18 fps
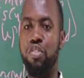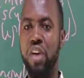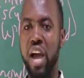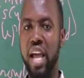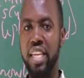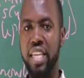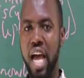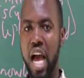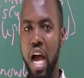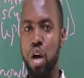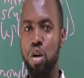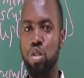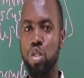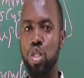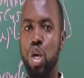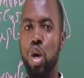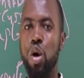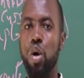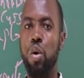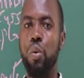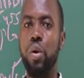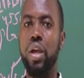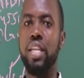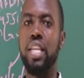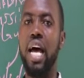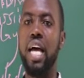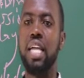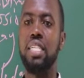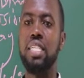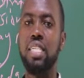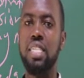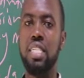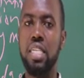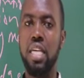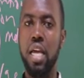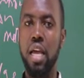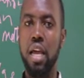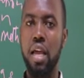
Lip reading: find out whether the